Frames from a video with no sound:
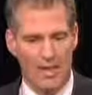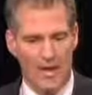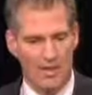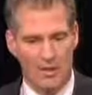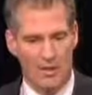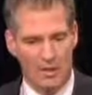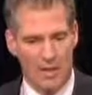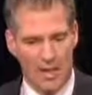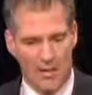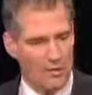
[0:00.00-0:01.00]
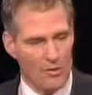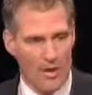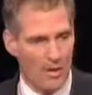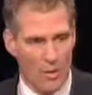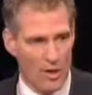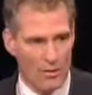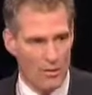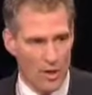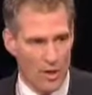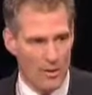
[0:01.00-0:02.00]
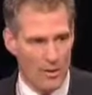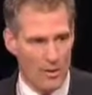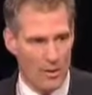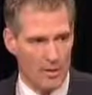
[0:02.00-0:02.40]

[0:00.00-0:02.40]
it hasn't created one new job.